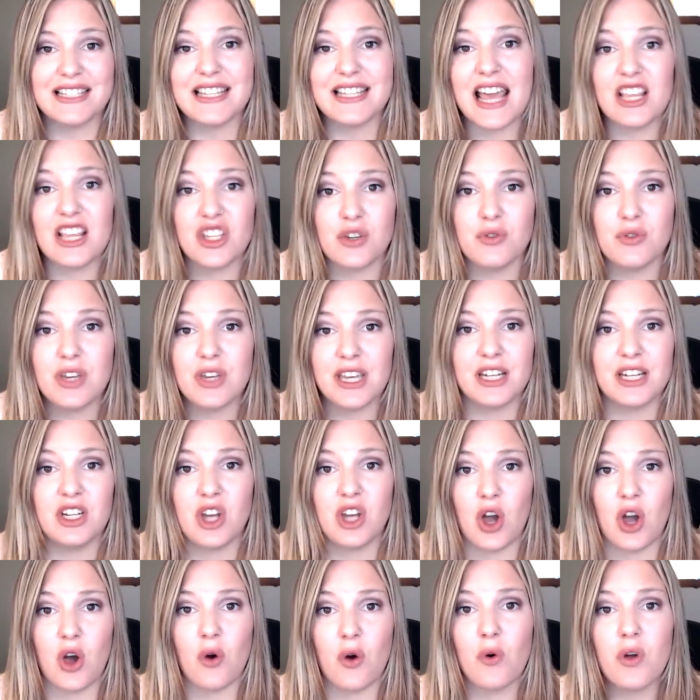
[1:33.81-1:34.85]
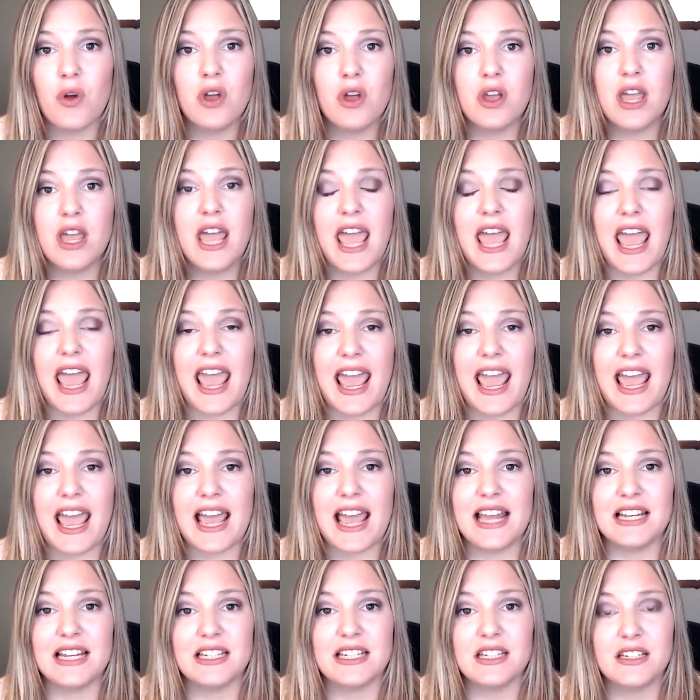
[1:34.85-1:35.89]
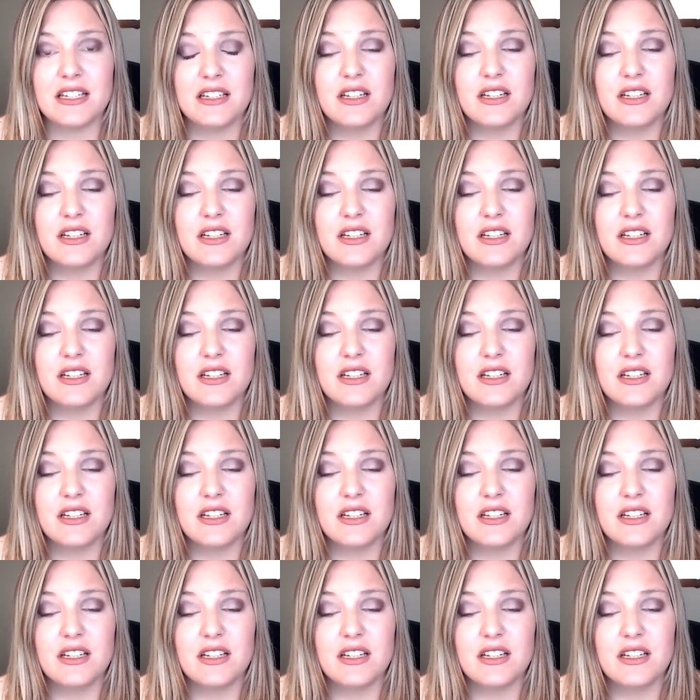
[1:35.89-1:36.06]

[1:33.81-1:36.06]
that you can go and